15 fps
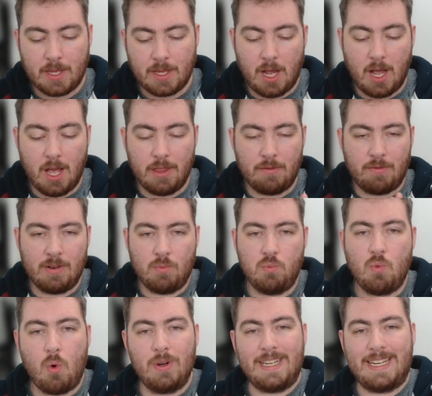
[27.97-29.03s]
Uh, the
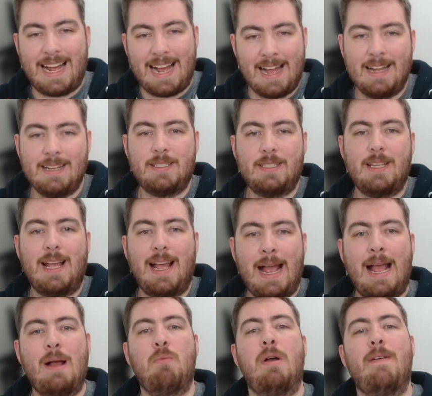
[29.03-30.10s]
rewarded ads.
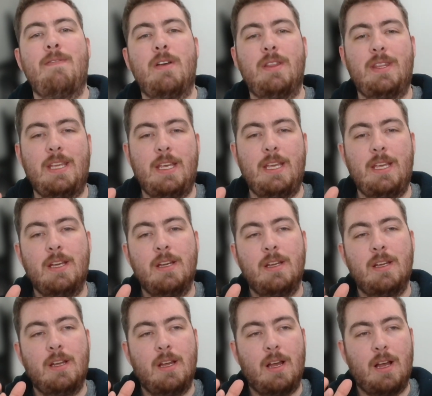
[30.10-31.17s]
However, the
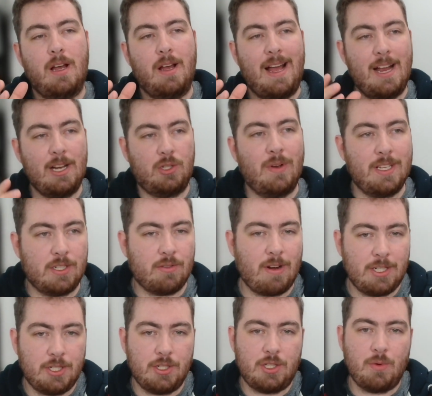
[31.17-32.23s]
uh, actual
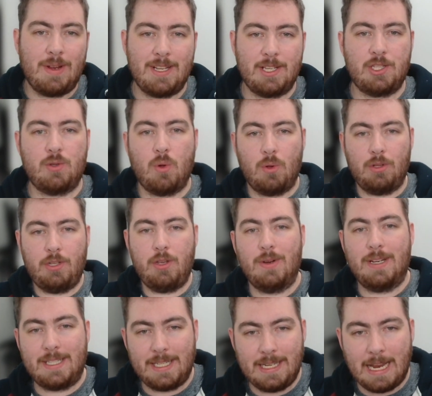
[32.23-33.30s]
integration to install
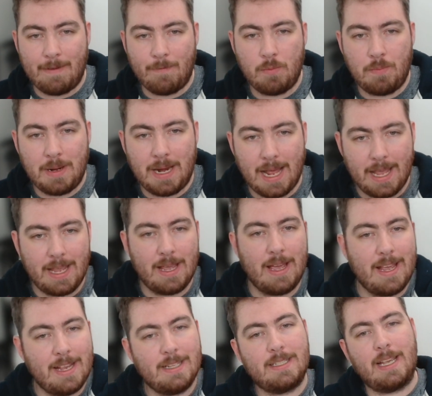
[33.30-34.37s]
Unity Levelplay
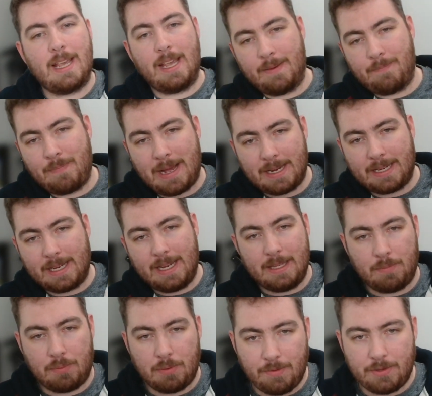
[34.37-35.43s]
is back in
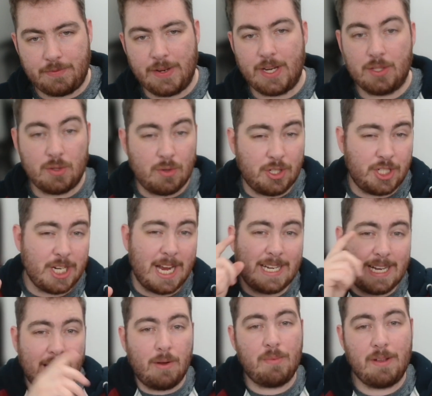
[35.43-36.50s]
the previous video, so
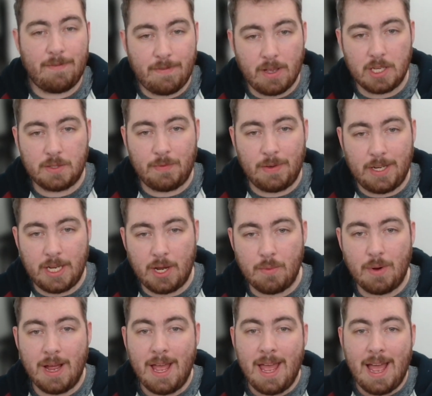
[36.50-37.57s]
check out my first
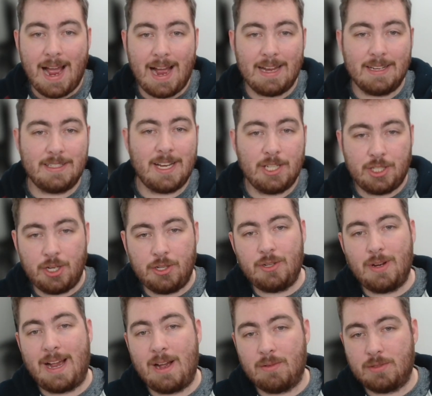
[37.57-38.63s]
video, as that shows
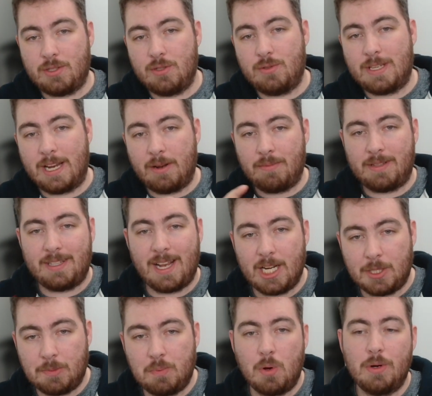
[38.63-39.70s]
you how to set up the
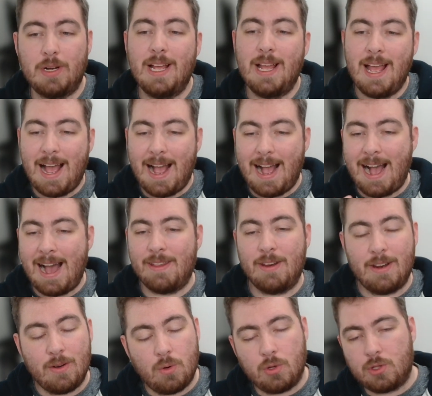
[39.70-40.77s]
dashboard and
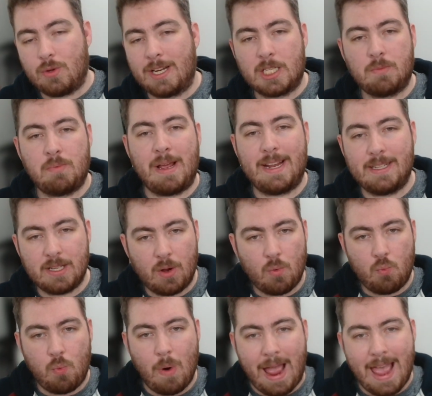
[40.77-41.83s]
then also explains
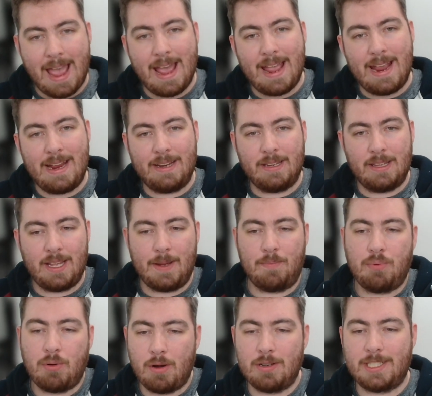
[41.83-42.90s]
where in the
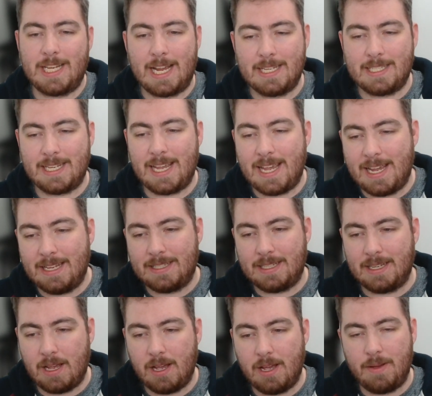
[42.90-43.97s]
process
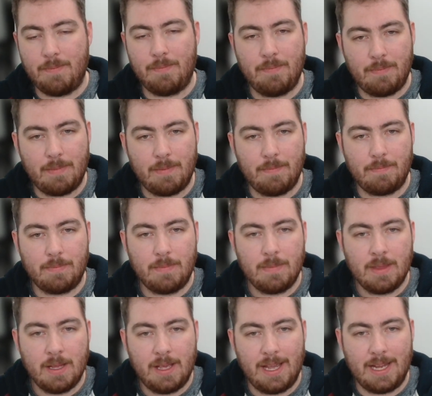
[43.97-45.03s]
is um,
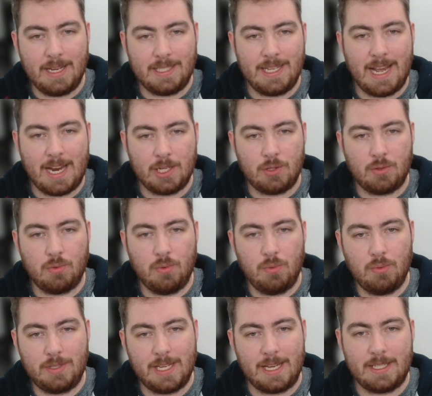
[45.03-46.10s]
is the
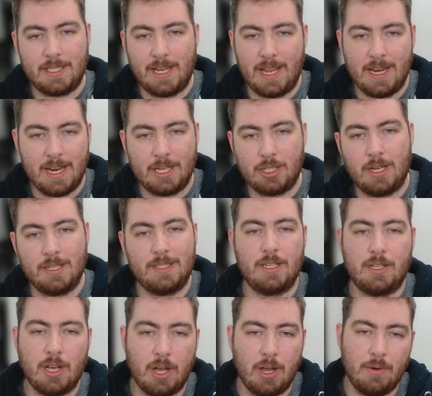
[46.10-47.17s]
actual setting, initializing the
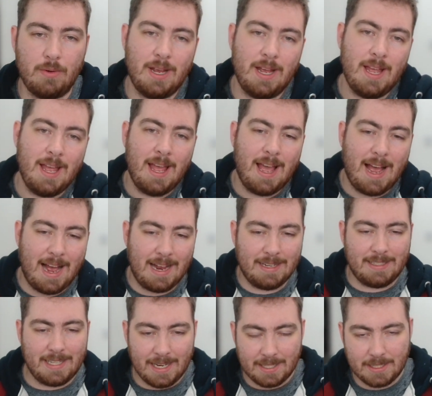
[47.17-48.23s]
code
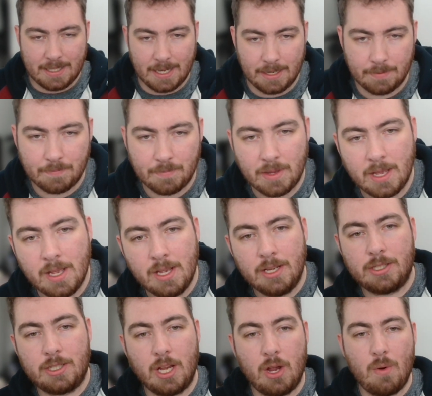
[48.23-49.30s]
and testing.
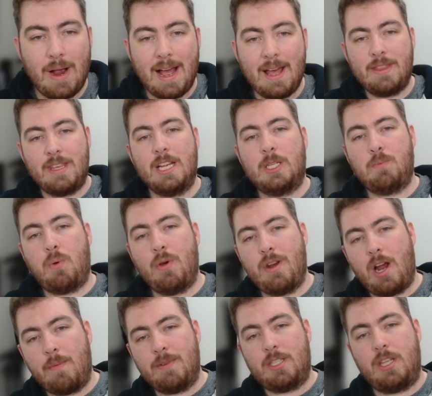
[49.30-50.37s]
So at this point,
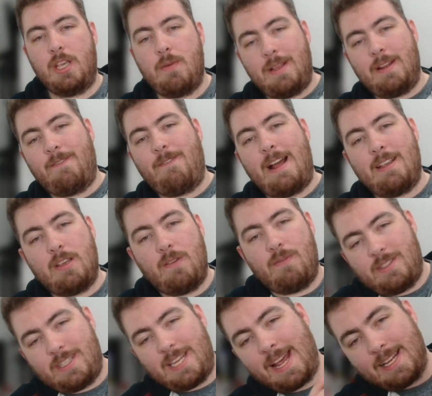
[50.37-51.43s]
I'm assuming the fact
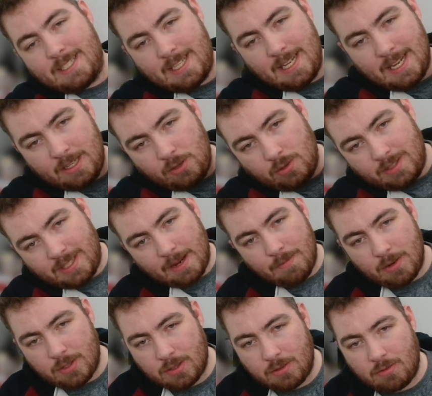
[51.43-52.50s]
you've tested your
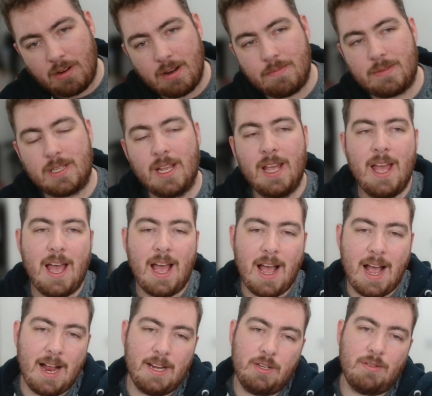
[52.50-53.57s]
demo scripts
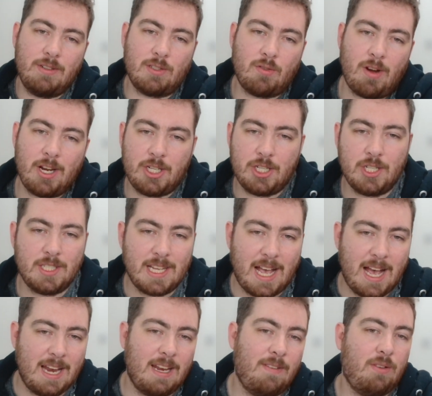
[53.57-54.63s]
and your integrations,
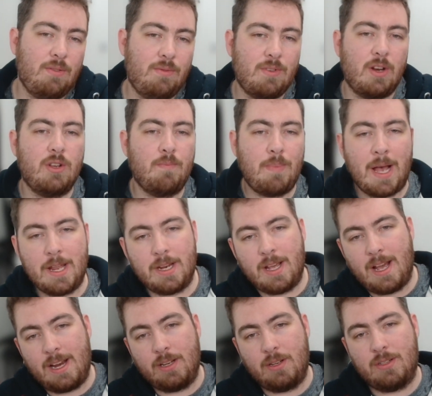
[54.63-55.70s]
and if you've done your
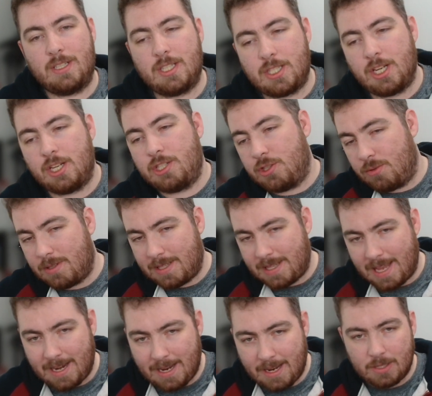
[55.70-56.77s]
banner and your interstitials,
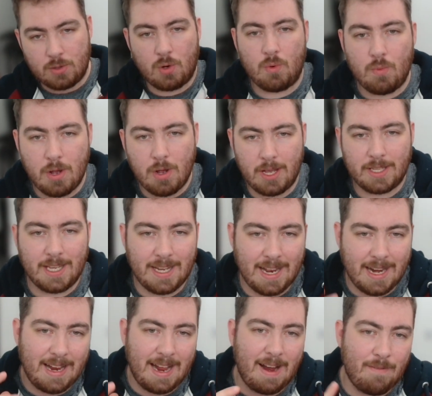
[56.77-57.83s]
then it is all working
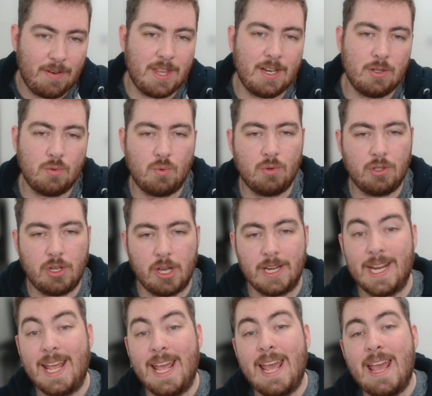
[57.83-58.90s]
and everything is all
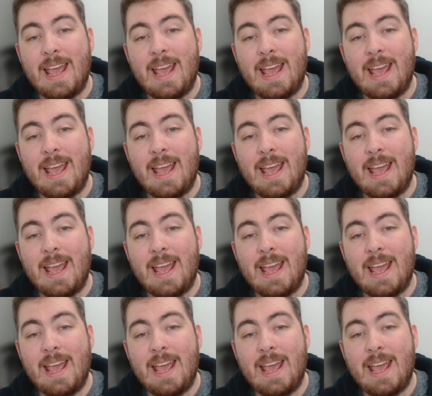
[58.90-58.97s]
good.